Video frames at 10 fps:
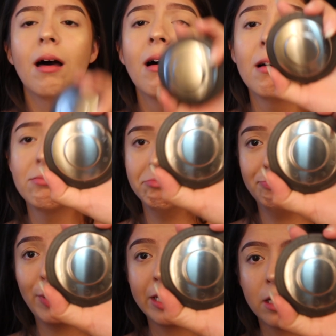Oh,
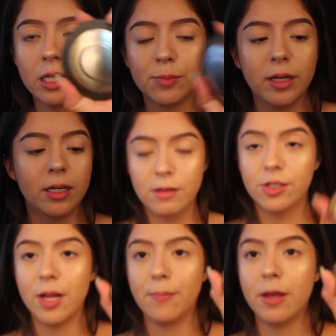like a cosmetic
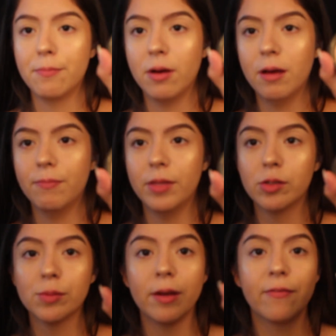champagne pop.
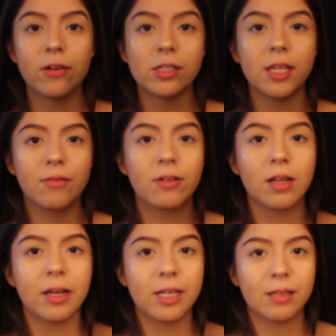This was my first ever
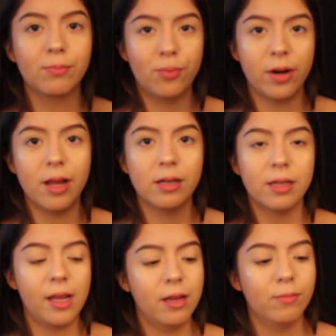like brand
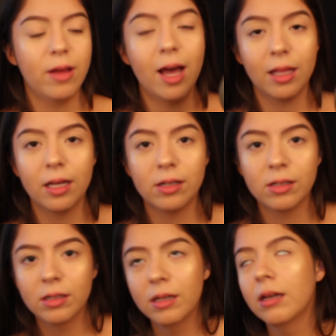name highlighter.
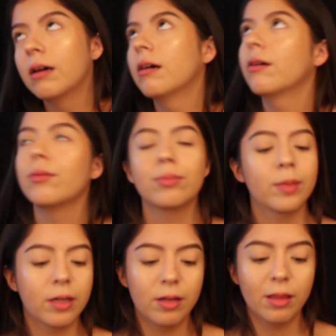Oh
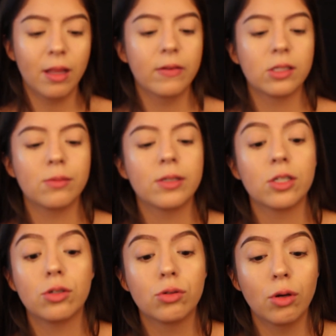my god, love it so much.
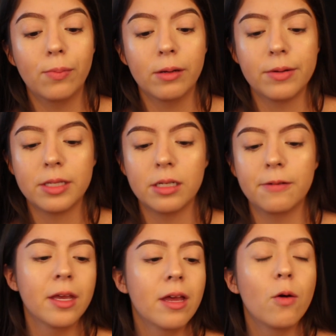It's so pigmented.
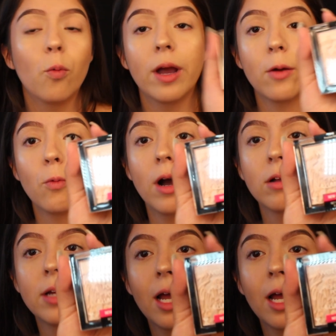Wet n Wild